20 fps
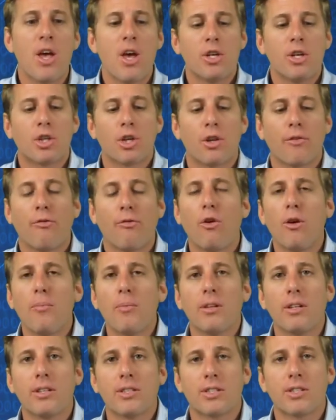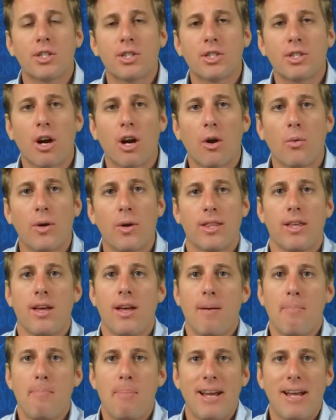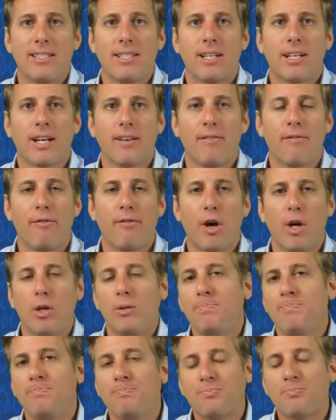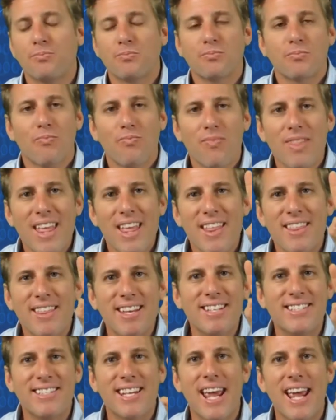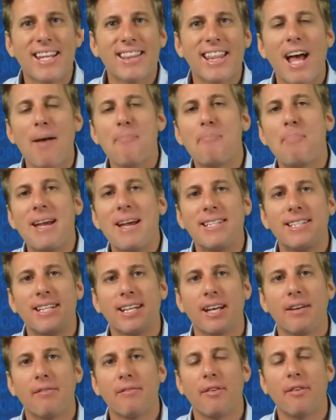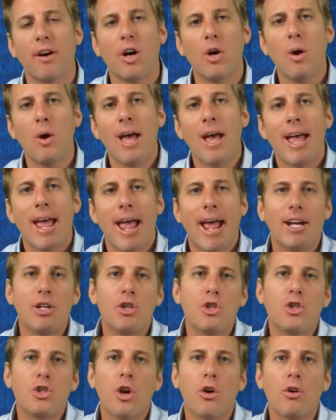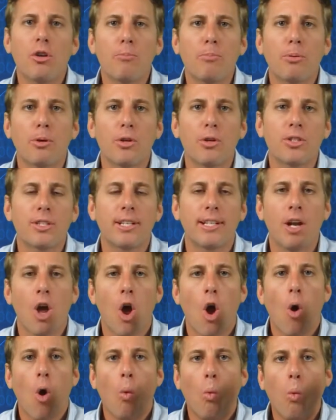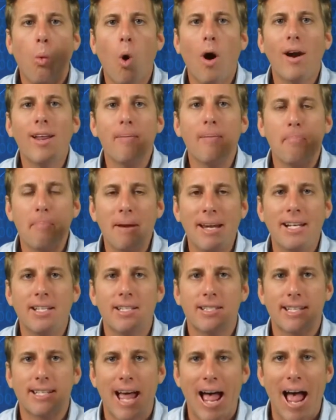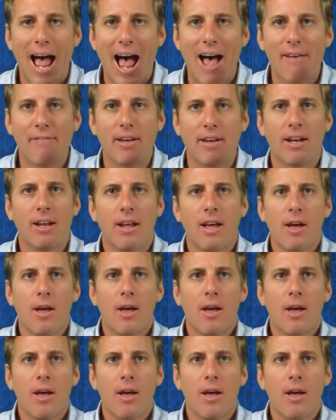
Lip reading: So the formula is to start with basic info, then take that basic info and show the person what it means to have it.